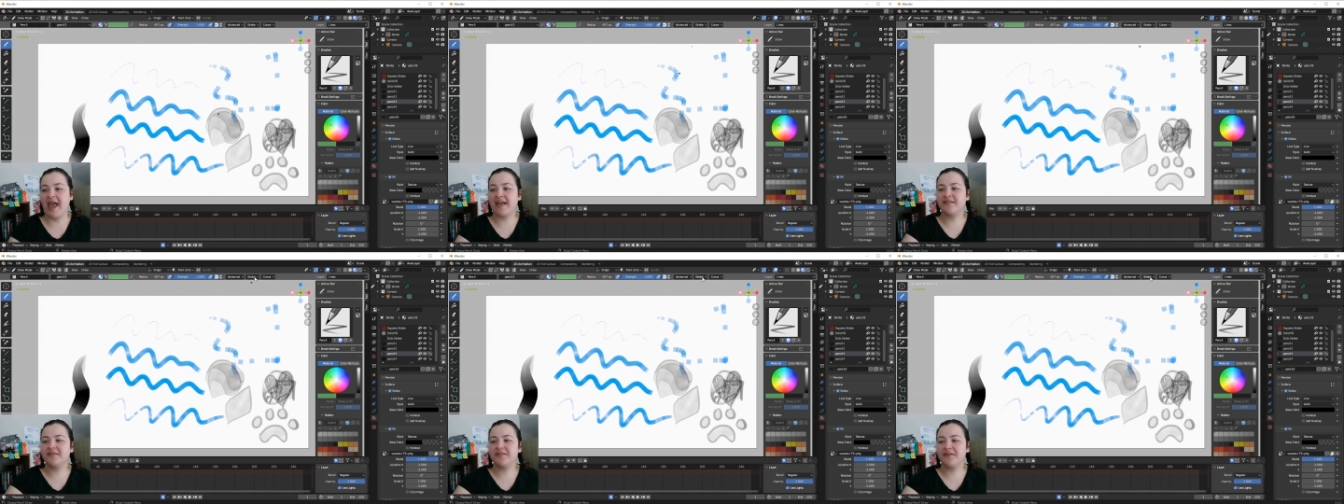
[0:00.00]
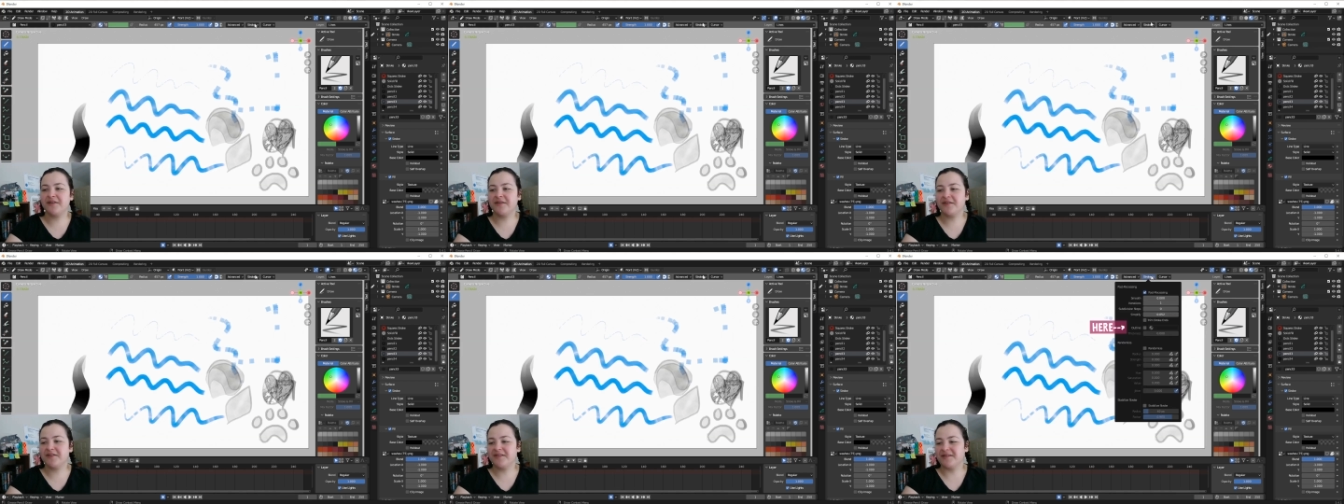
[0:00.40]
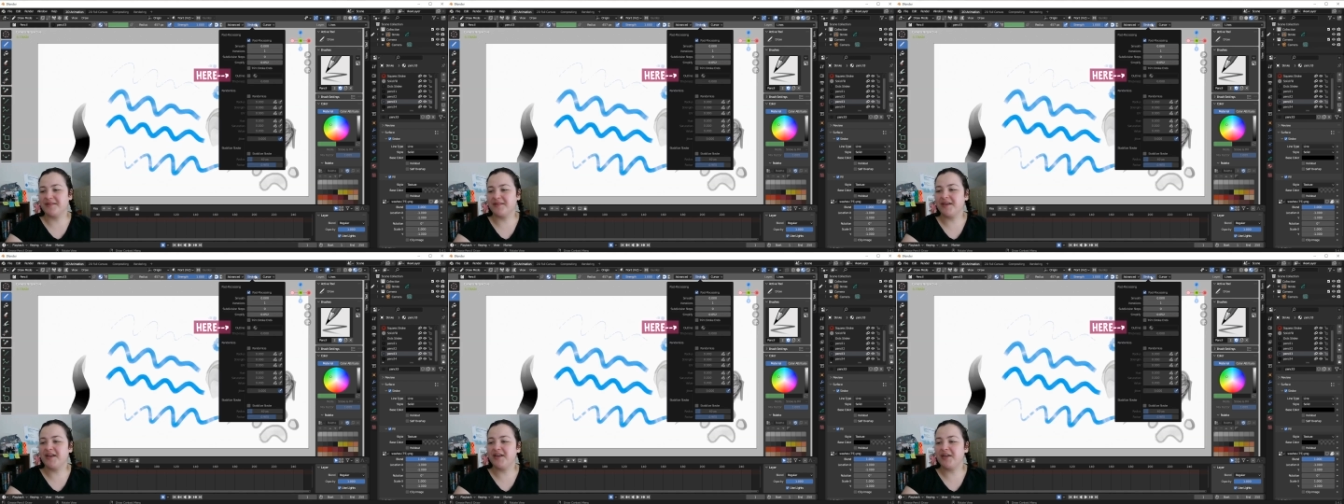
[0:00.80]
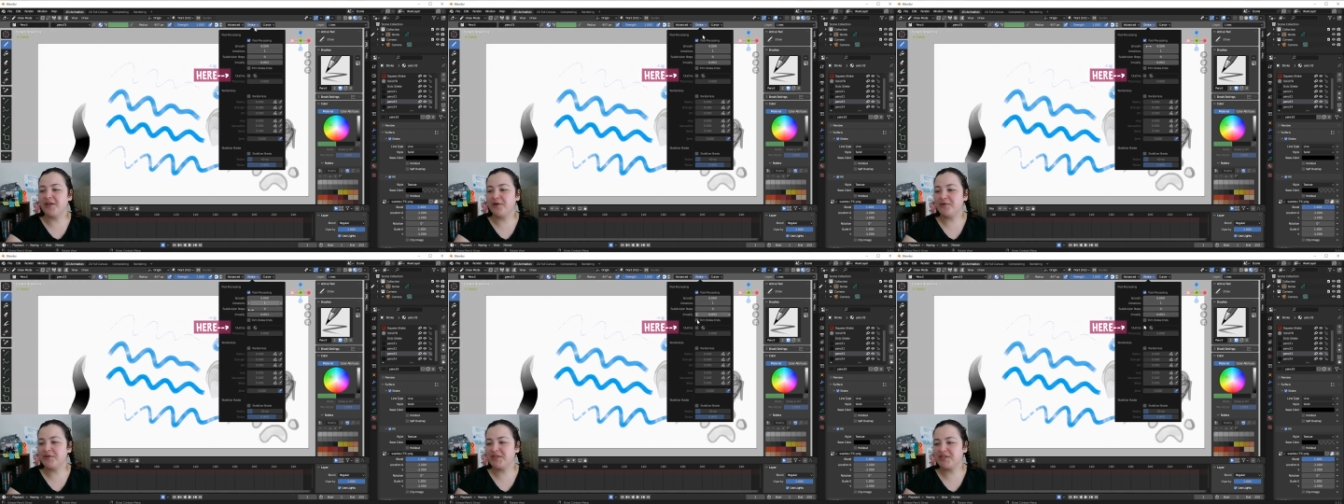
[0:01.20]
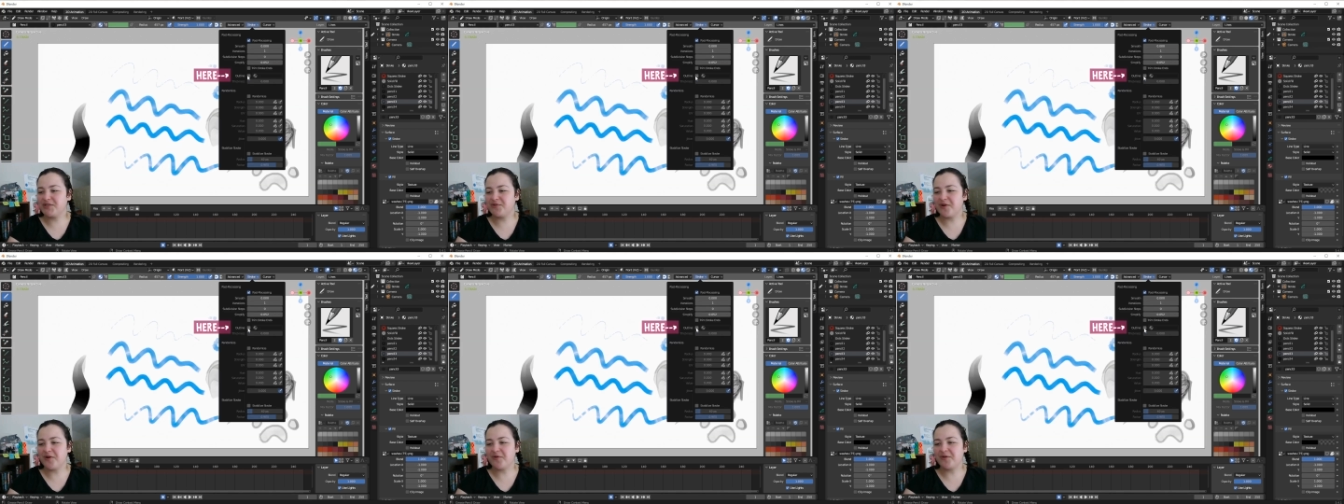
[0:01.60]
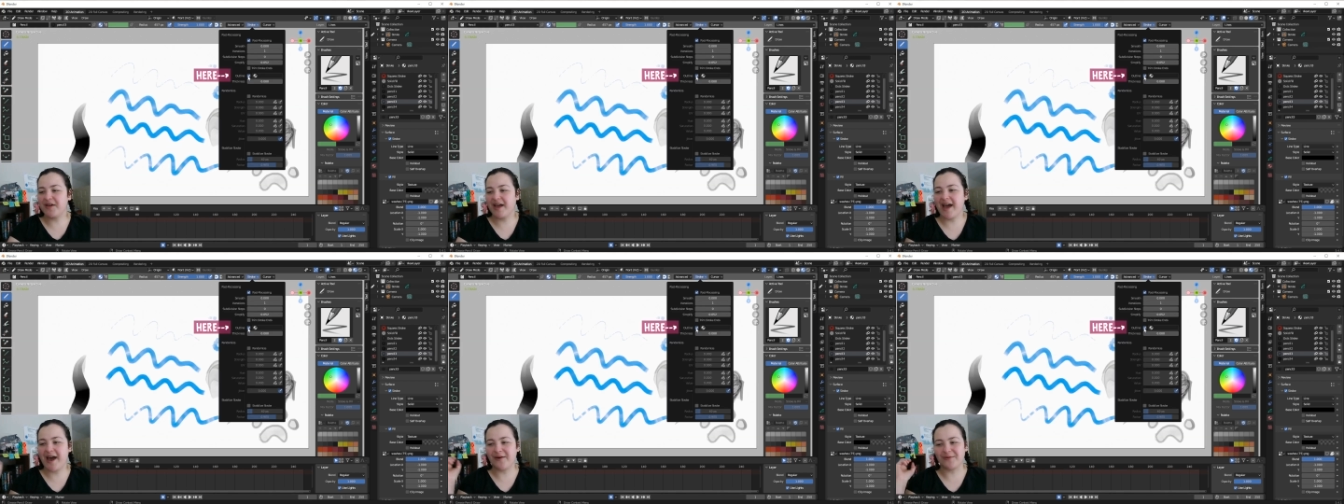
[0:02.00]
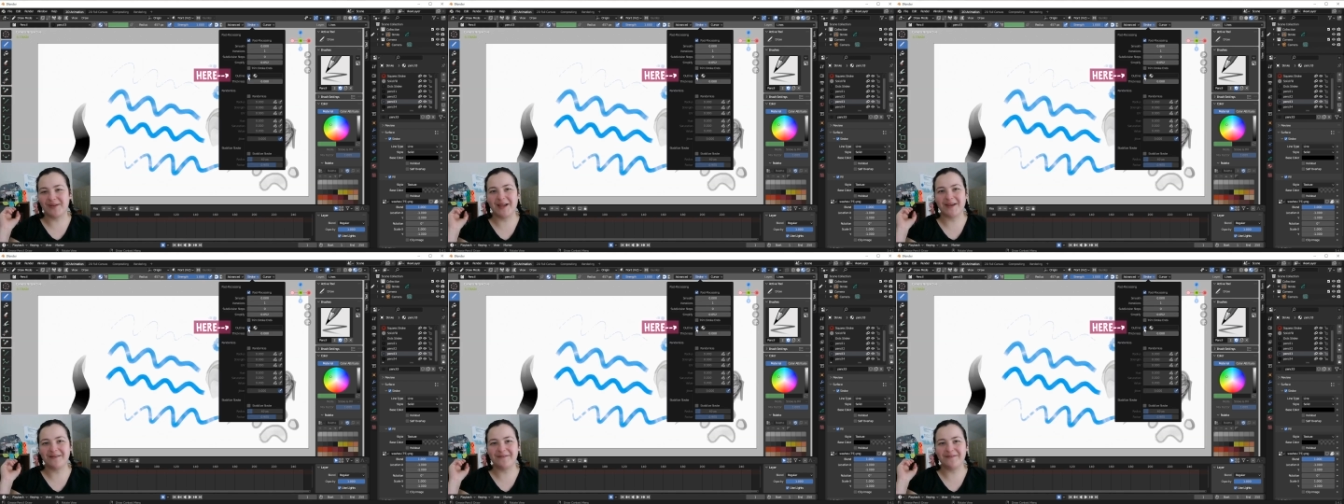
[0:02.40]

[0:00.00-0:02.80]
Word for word: Enter the new stroke outline